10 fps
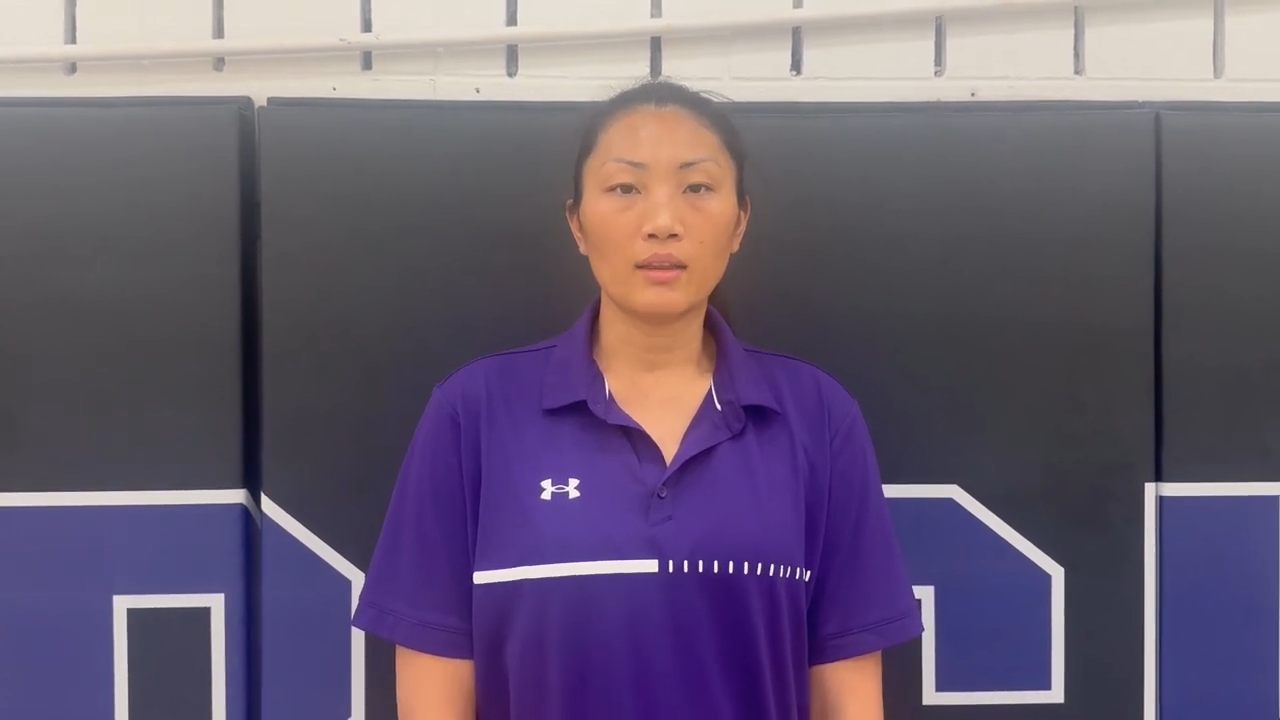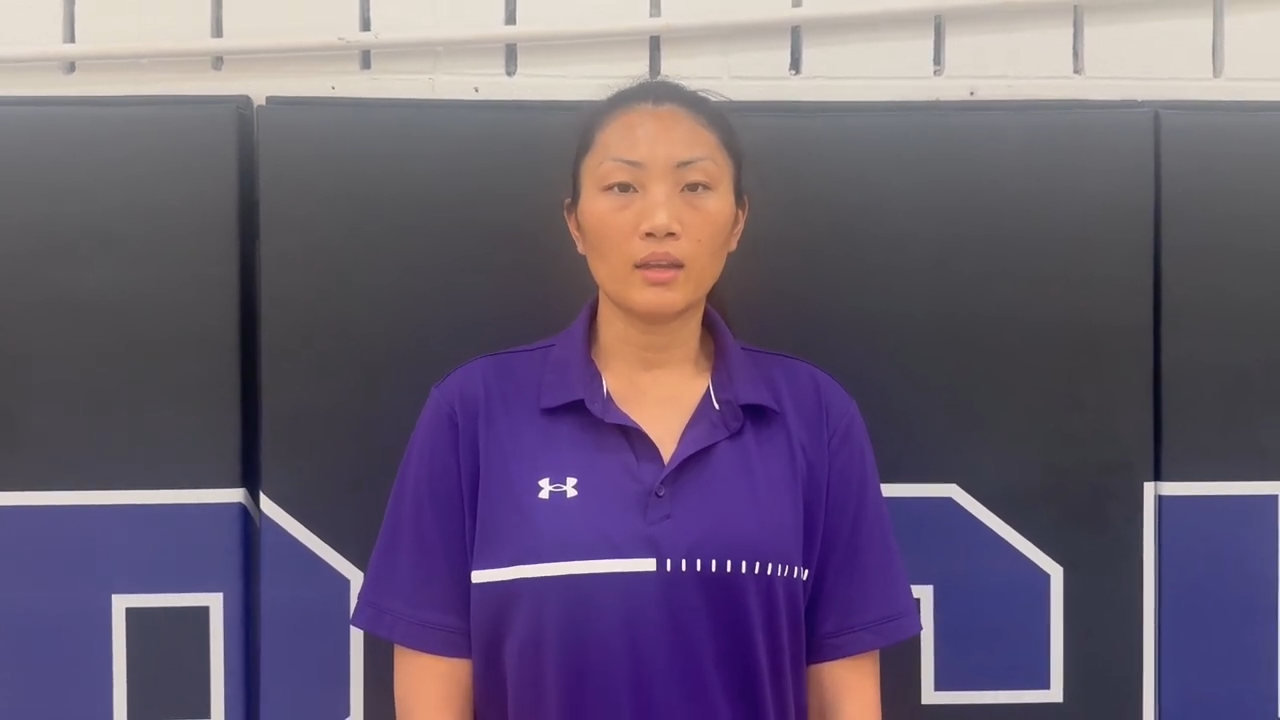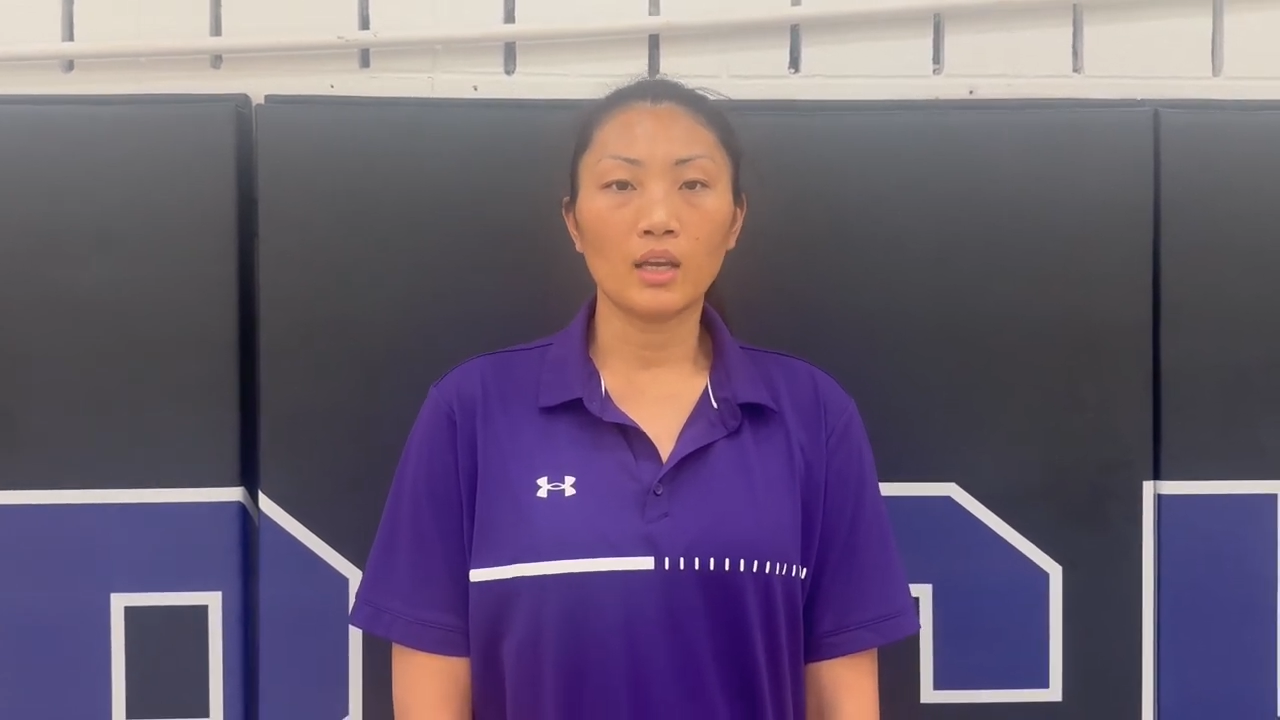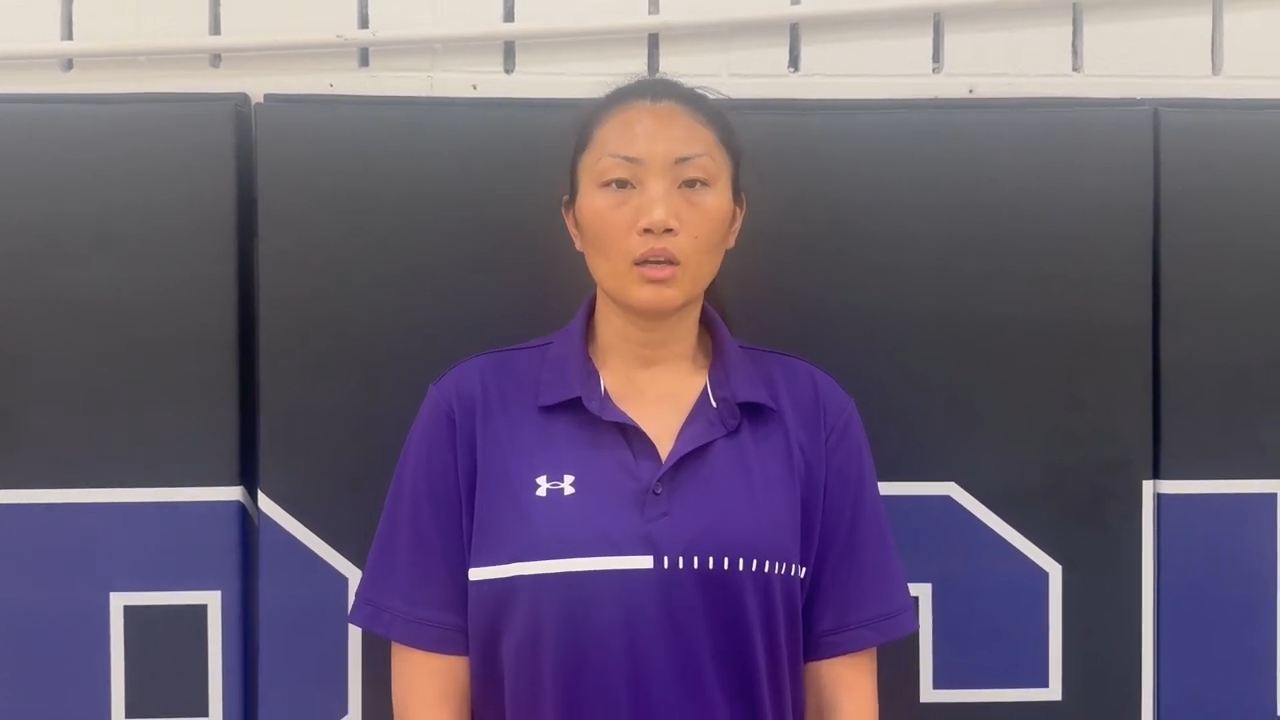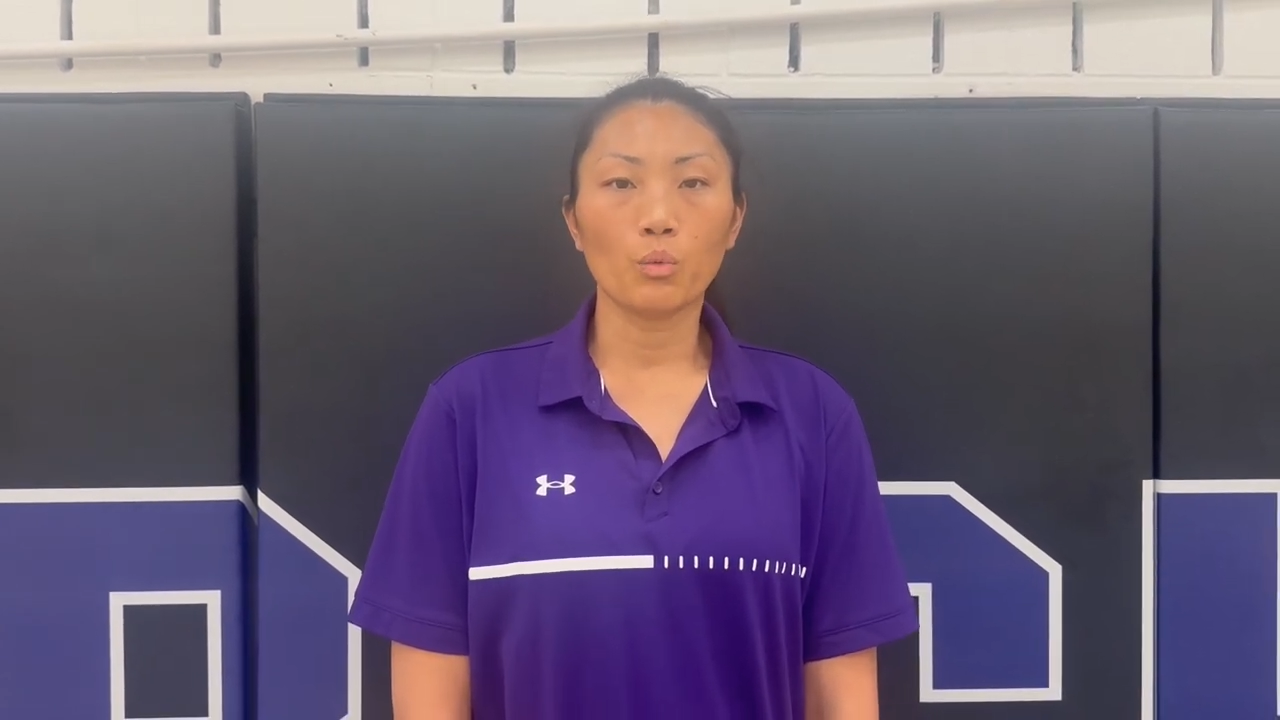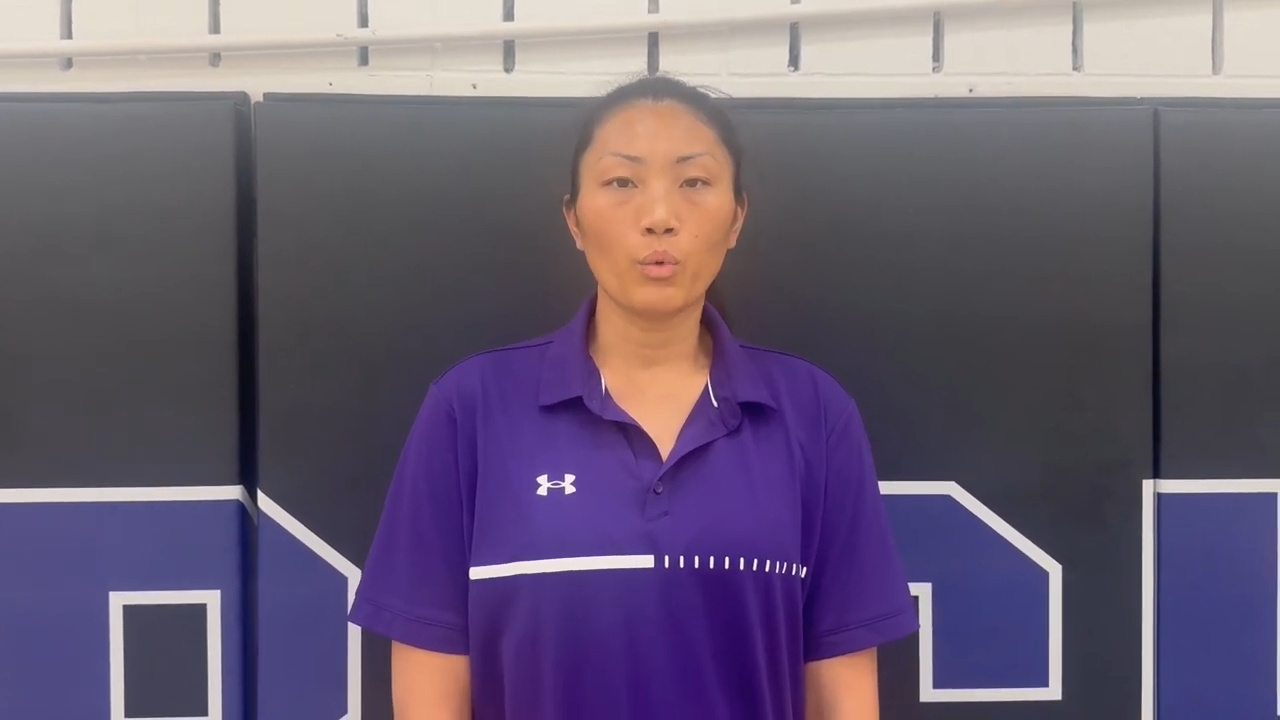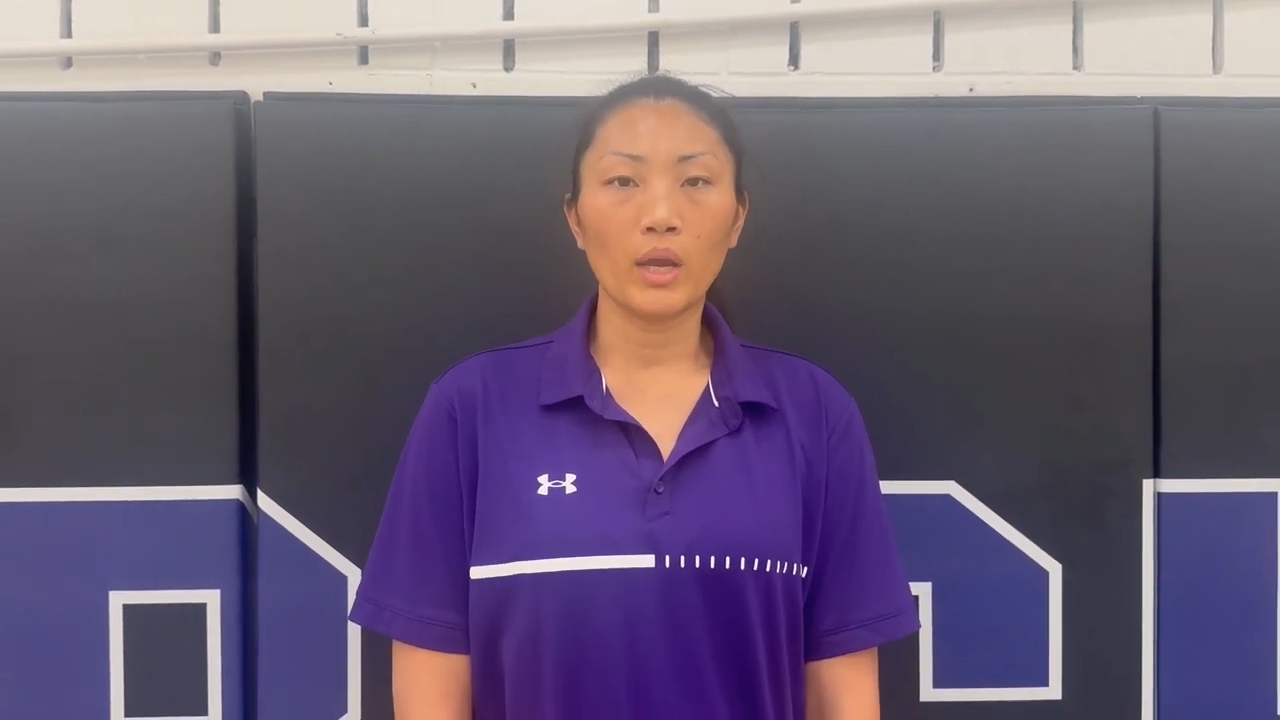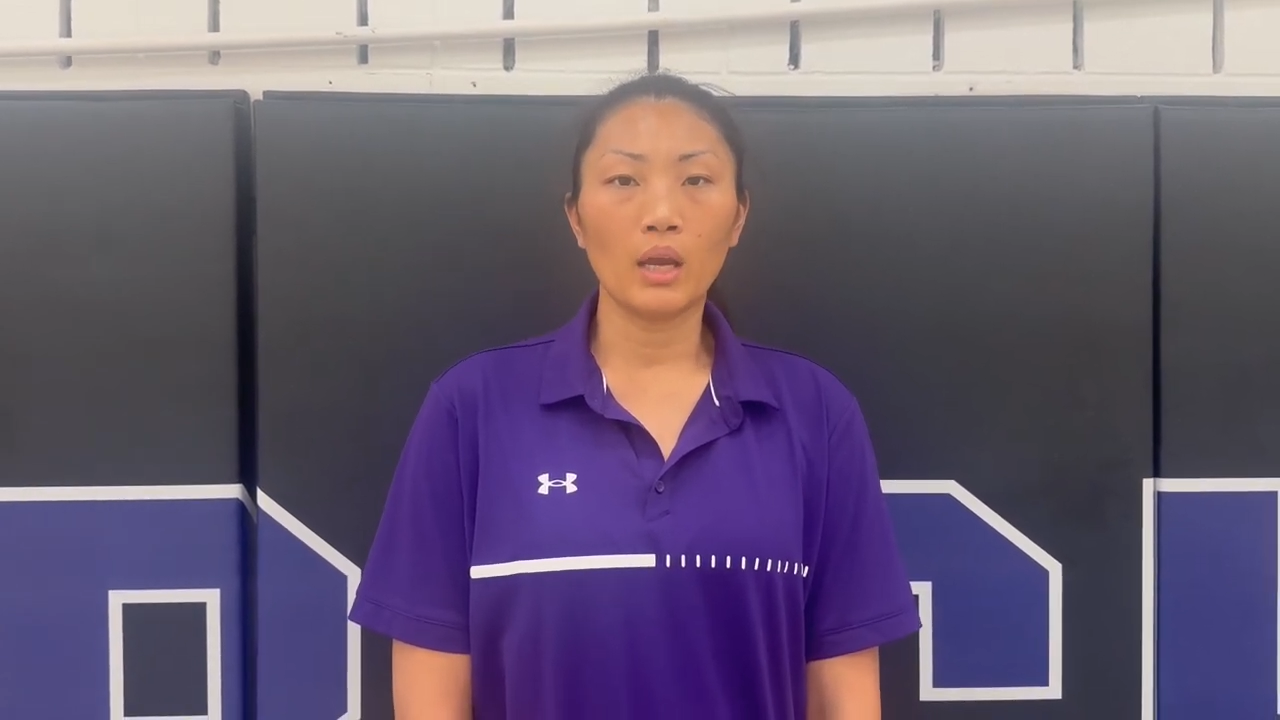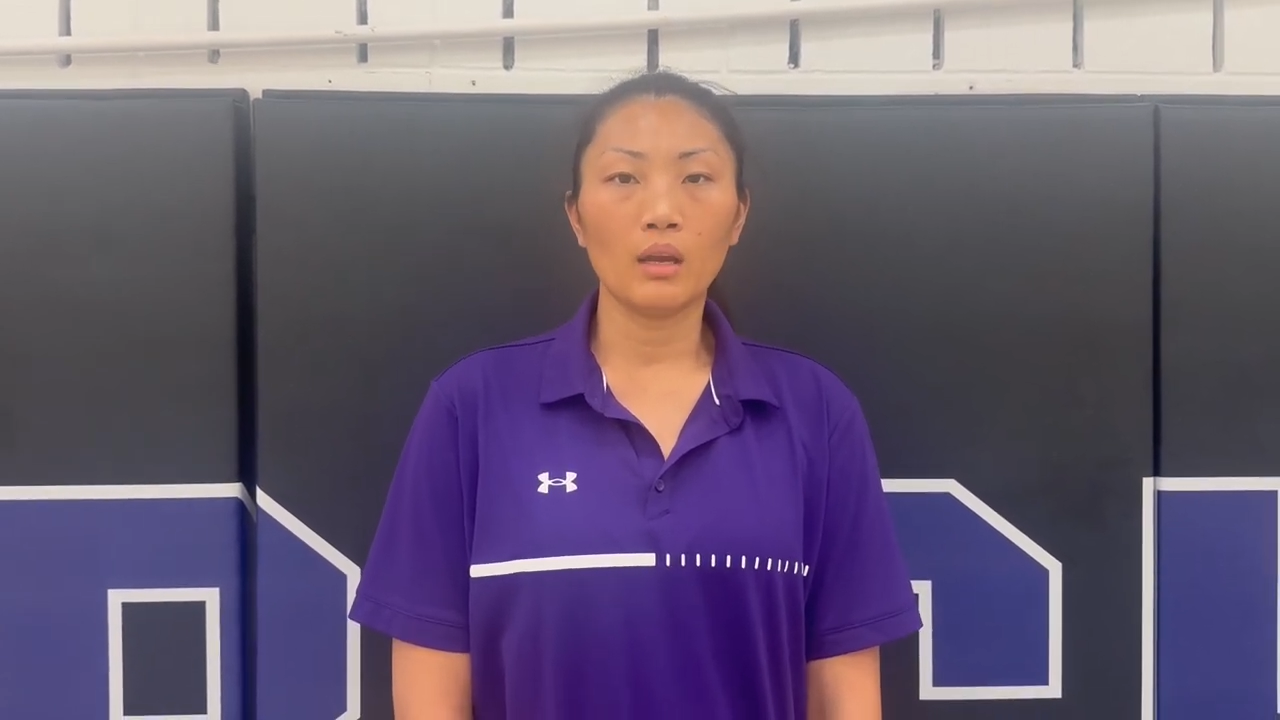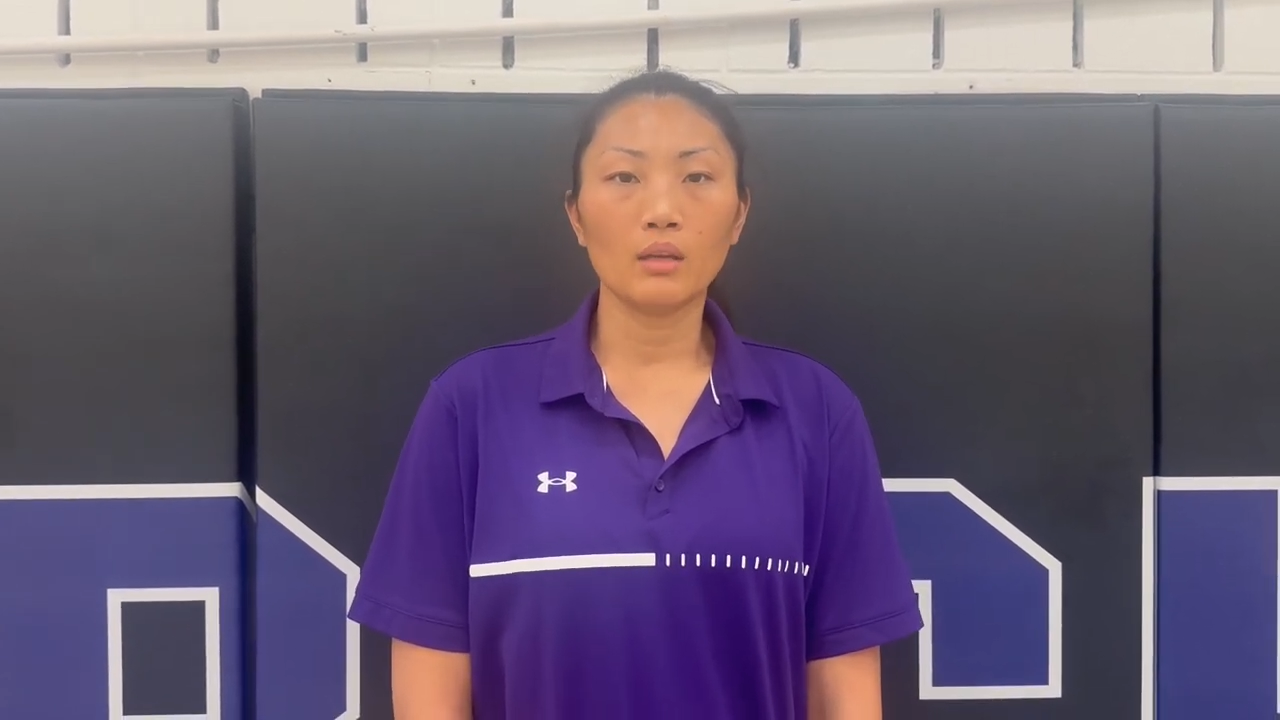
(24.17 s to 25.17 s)
think
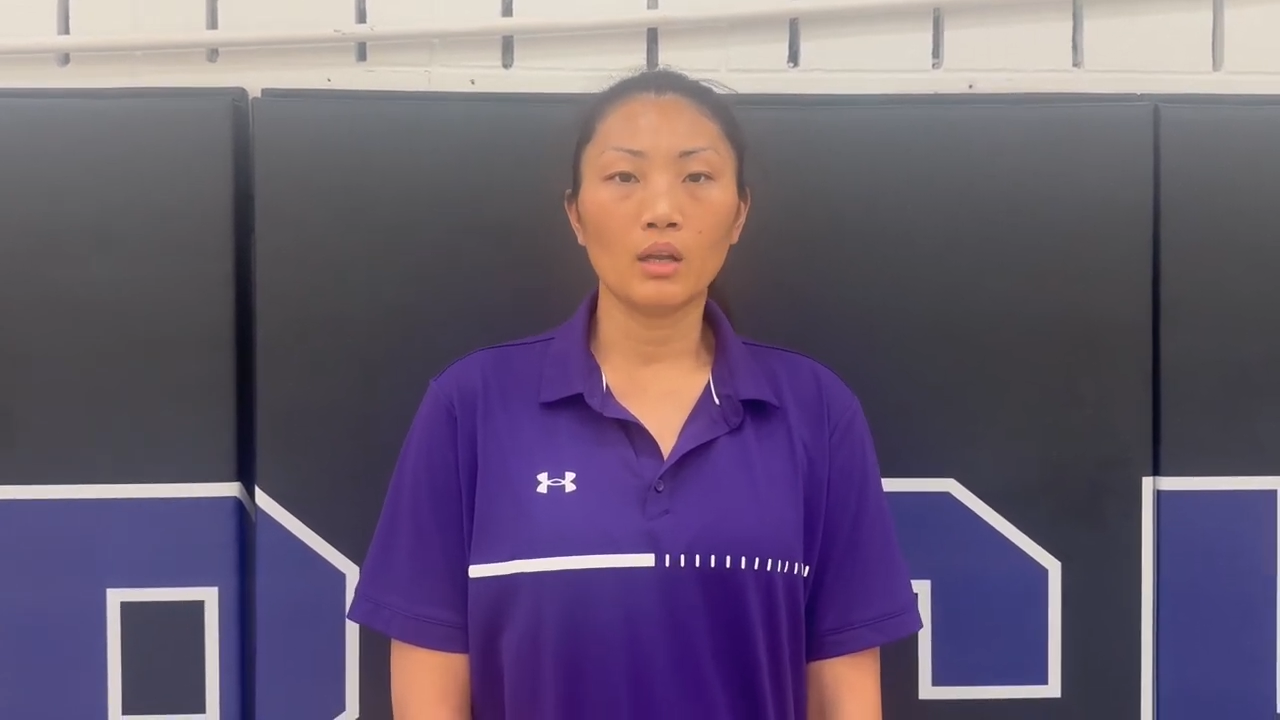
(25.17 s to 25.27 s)
we,